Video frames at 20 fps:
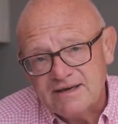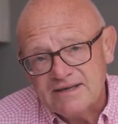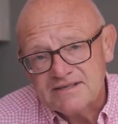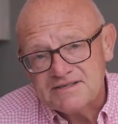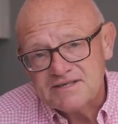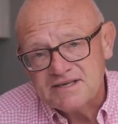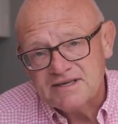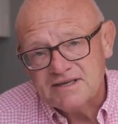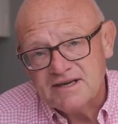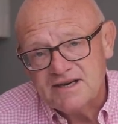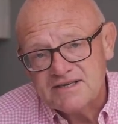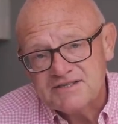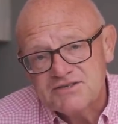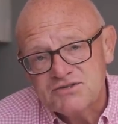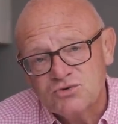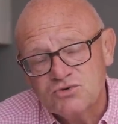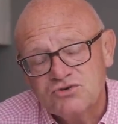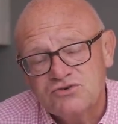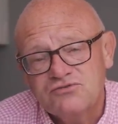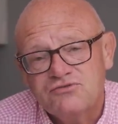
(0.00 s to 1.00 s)
It's a
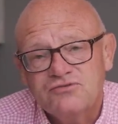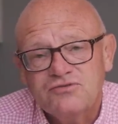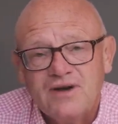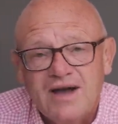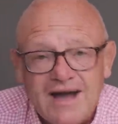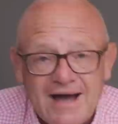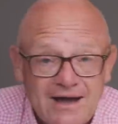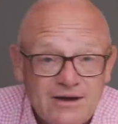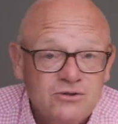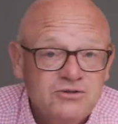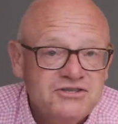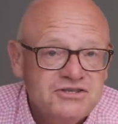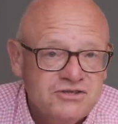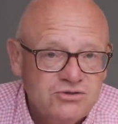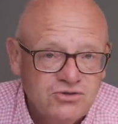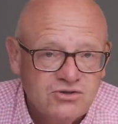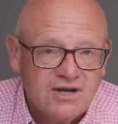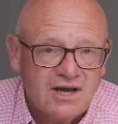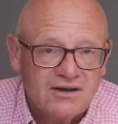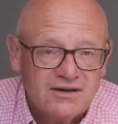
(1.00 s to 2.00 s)
sort of
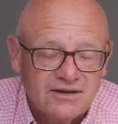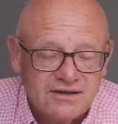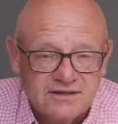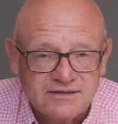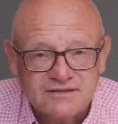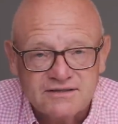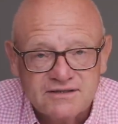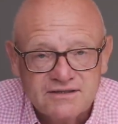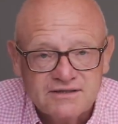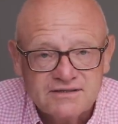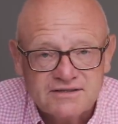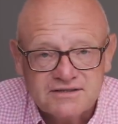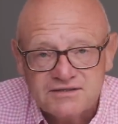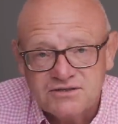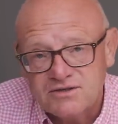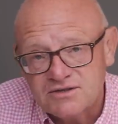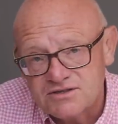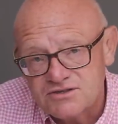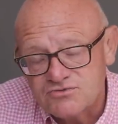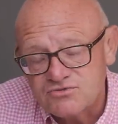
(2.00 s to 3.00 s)
how-to guide to
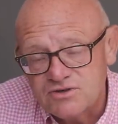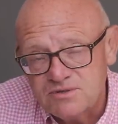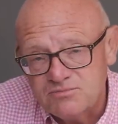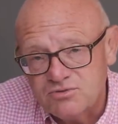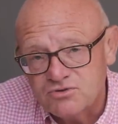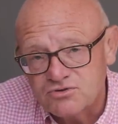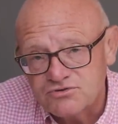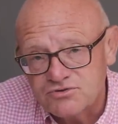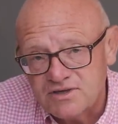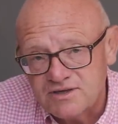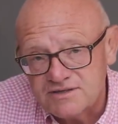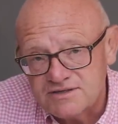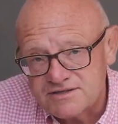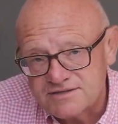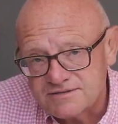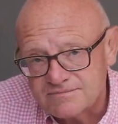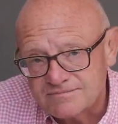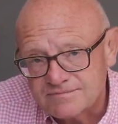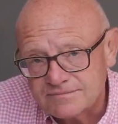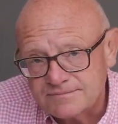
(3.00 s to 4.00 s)
doing street portraits.